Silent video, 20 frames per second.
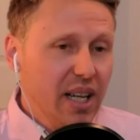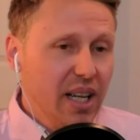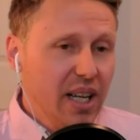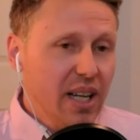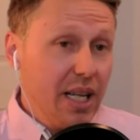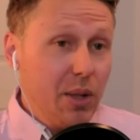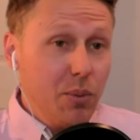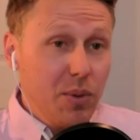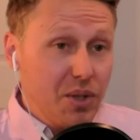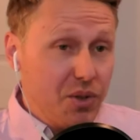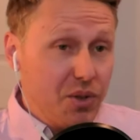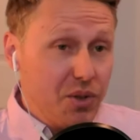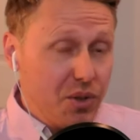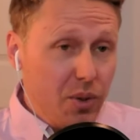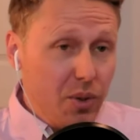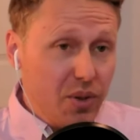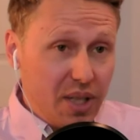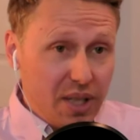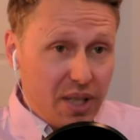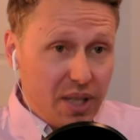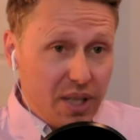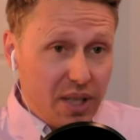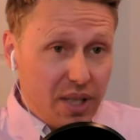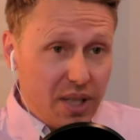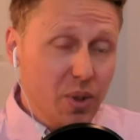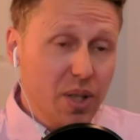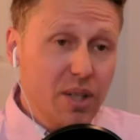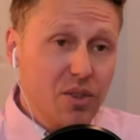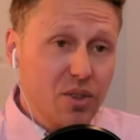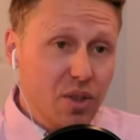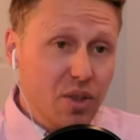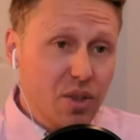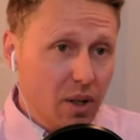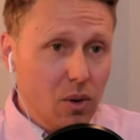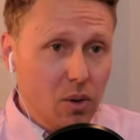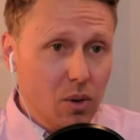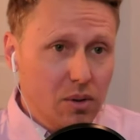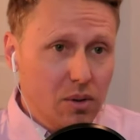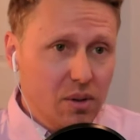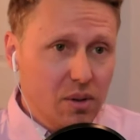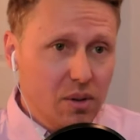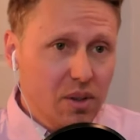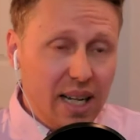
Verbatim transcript: And he would do this through his own